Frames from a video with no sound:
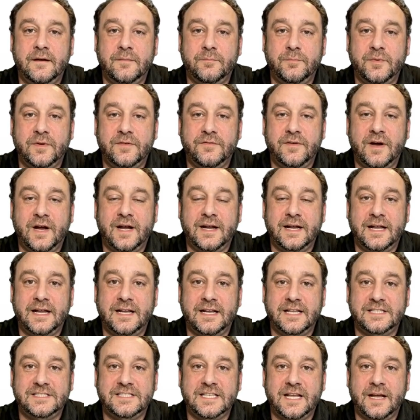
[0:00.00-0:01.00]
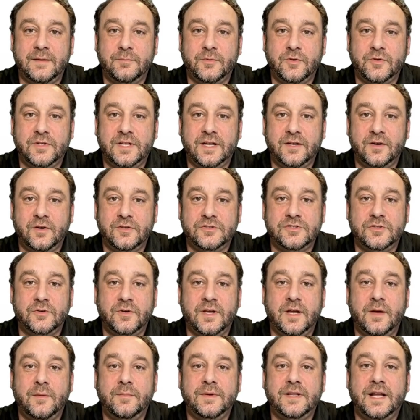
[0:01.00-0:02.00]
Providing an example can also
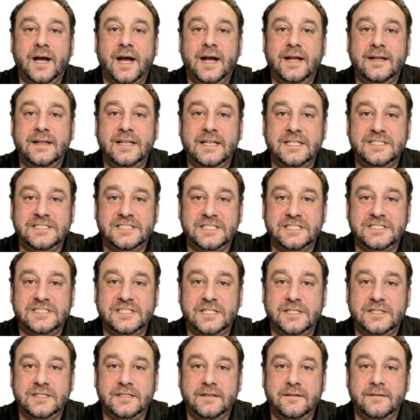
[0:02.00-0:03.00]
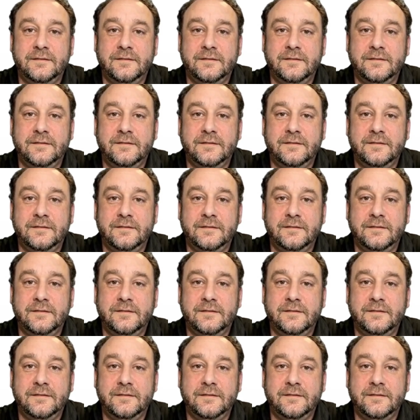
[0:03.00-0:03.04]
help guide the assistant.